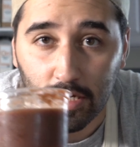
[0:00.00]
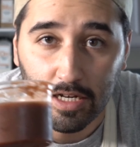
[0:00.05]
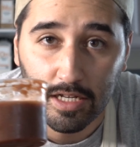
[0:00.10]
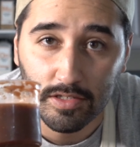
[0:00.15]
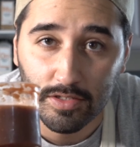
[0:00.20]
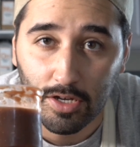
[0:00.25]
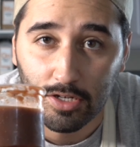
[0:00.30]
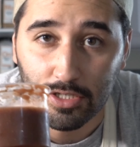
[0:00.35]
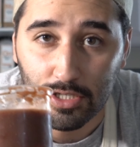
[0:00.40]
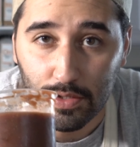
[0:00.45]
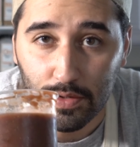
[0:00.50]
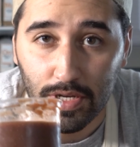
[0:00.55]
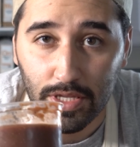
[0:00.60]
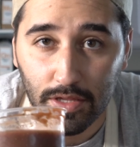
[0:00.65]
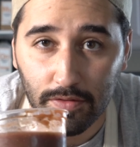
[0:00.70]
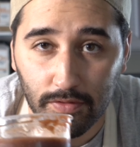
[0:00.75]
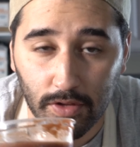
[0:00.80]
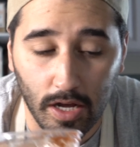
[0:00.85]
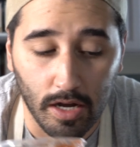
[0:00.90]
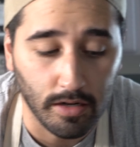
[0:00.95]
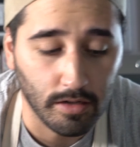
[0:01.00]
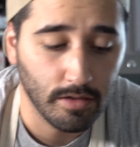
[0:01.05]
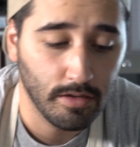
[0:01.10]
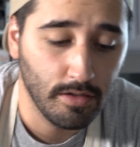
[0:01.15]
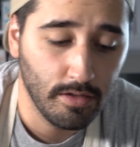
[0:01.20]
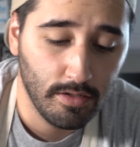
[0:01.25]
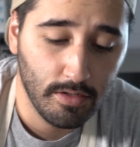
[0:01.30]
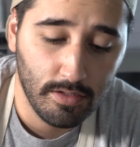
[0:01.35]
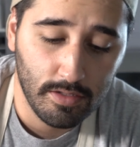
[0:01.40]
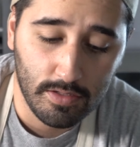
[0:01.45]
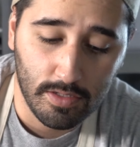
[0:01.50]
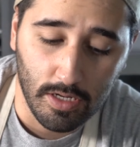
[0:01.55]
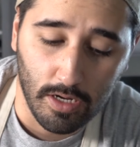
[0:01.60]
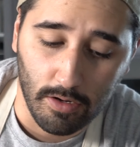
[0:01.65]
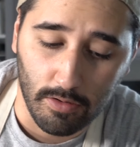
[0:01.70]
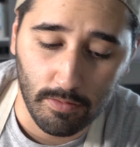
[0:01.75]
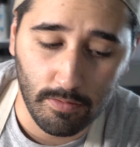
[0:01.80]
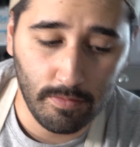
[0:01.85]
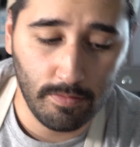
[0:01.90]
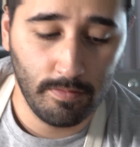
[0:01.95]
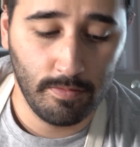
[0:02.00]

and it's also in the vlog. So,